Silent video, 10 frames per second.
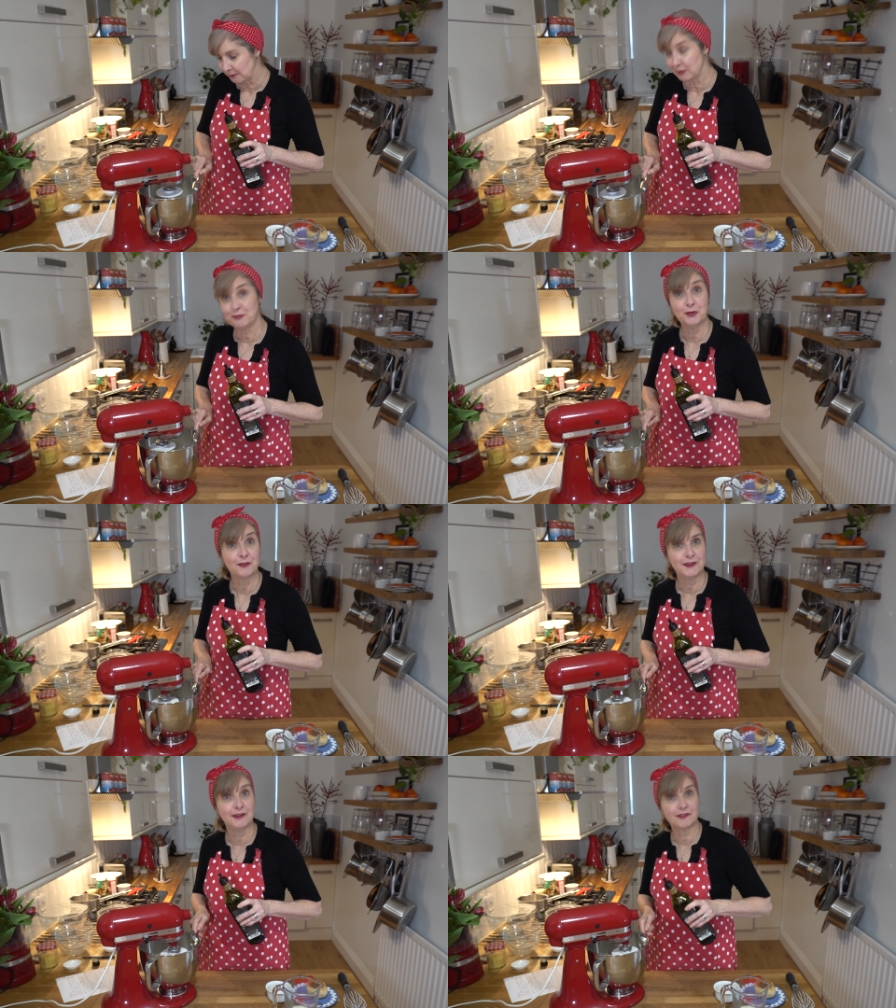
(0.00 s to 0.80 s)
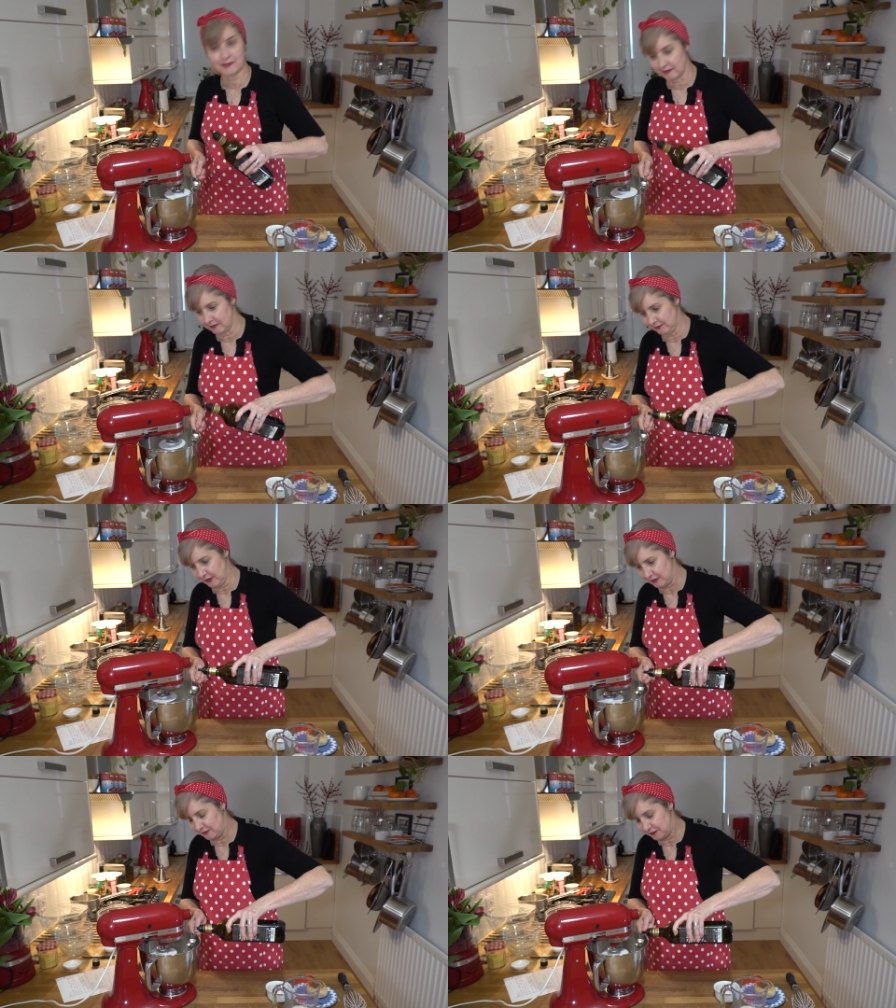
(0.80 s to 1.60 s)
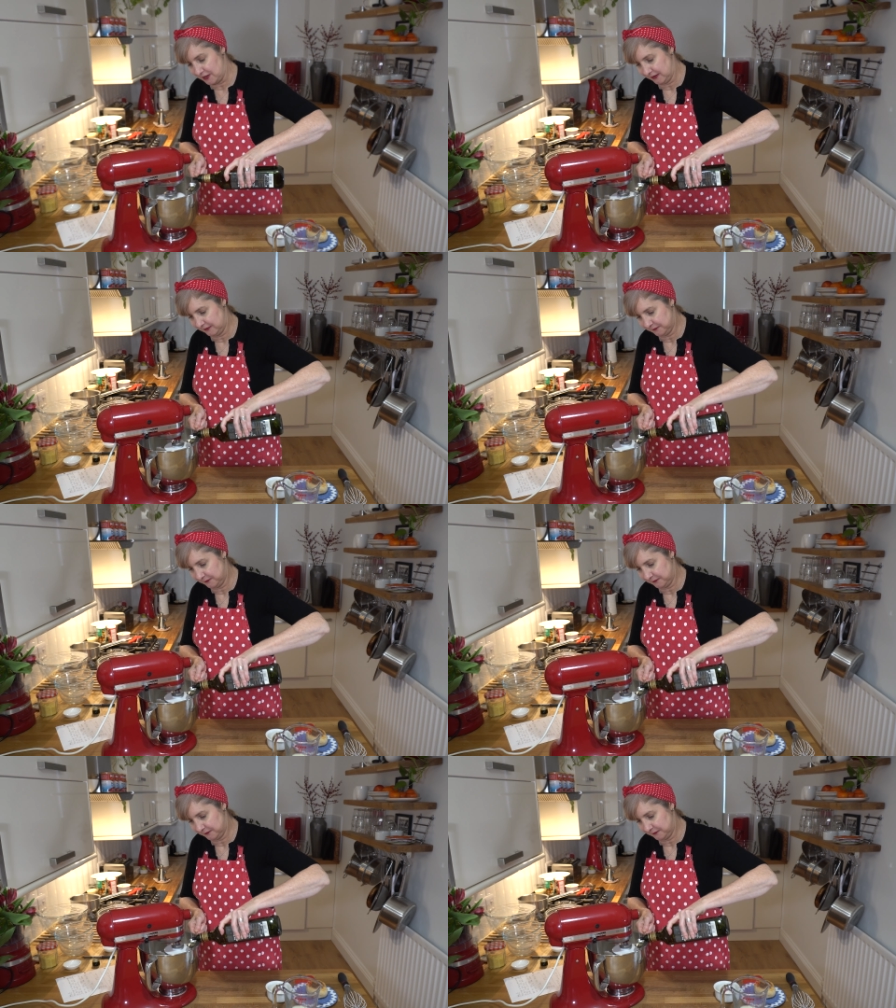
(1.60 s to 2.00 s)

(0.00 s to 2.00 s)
prefer things dairy free.